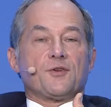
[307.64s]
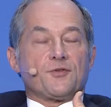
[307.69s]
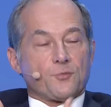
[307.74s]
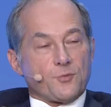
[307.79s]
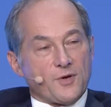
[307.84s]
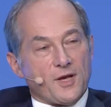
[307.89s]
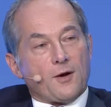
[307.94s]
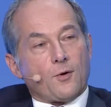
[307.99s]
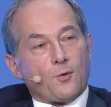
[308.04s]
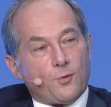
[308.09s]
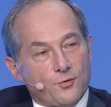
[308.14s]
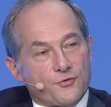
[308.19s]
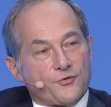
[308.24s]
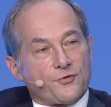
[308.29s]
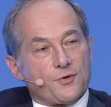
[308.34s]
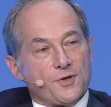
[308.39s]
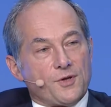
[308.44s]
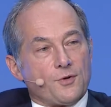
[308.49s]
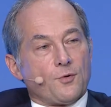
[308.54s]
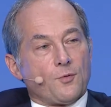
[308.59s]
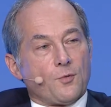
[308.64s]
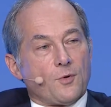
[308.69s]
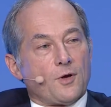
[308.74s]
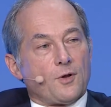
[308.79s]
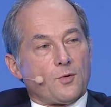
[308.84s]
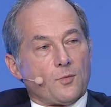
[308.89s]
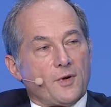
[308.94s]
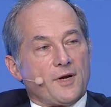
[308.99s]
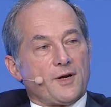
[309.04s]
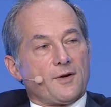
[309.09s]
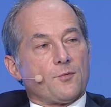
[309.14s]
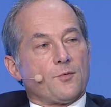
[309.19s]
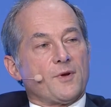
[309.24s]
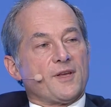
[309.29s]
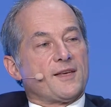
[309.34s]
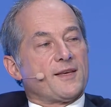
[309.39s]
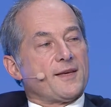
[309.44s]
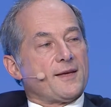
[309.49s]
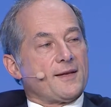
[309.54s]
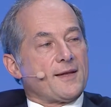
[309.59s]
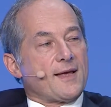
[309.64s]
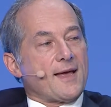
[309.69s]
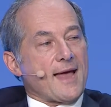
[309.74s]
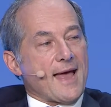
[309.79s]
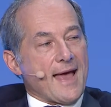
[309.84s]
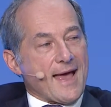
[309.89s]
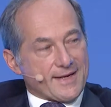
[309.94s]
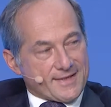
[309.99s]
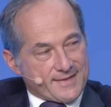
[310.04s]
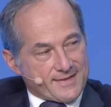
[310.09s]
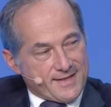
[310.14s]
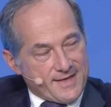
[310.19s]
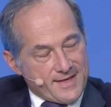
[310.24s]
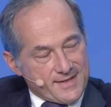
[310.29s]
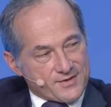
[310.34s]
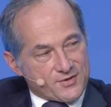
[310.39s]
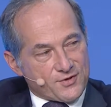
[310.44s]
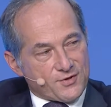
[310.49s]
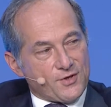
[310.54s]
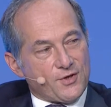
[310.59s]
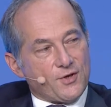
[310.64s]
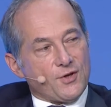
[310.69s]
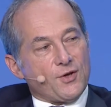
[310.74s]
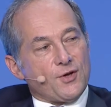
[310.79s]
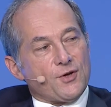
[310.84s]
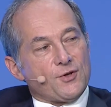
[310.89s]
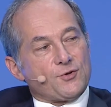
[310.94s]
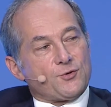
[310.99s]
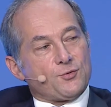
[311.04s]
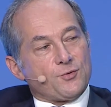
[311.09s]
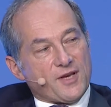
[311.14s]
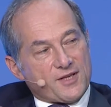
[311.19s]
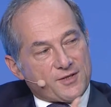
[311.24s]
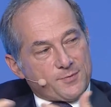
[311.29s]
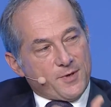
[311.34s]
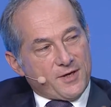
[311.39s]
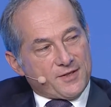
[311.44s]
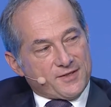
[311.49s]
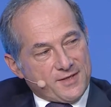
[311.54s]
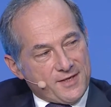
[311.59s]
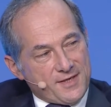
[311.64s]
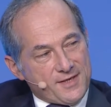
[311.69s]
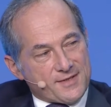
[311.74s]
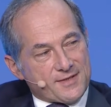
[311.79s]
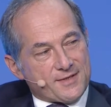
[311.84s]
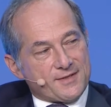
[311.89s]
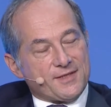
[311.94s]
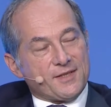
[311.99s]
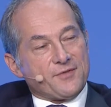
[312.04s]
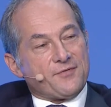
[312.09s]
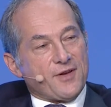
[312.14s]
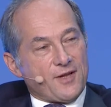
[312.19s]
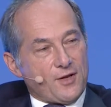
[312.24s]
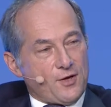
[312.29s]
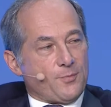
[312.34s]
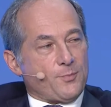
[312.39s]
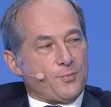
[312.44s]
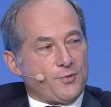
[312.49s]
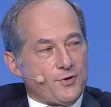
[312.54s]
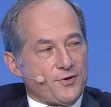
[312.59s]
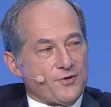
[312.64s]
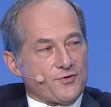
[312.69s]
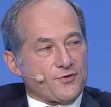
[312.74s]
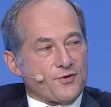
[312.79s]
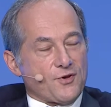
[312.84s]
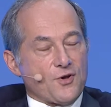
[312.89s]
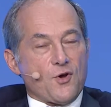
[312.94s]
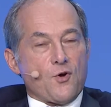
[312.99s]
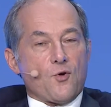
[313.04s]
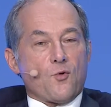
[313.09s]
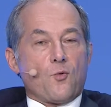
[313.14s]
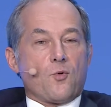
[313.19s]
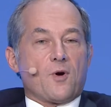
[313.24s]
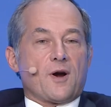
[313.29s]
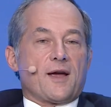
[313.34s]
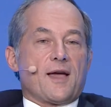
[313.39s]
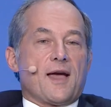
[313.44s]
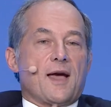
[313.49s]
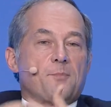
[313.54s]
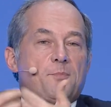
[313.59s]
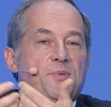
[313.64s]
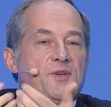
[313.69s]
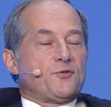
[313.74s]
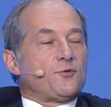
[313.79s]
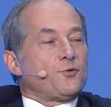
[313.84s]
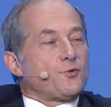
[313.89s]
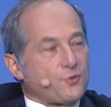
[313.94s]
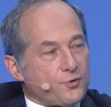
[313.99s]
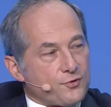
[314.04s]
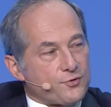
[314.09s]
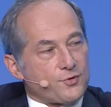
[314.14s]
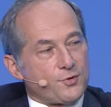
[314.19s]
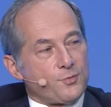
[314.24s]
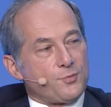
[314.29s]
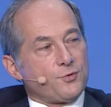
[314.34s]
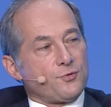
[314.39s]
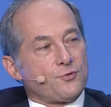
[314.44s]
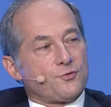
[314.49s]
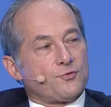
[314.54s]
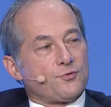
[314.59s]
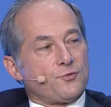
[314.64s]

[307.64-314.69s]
we are also in a world where we can access to expertise, developers who are happy to contribute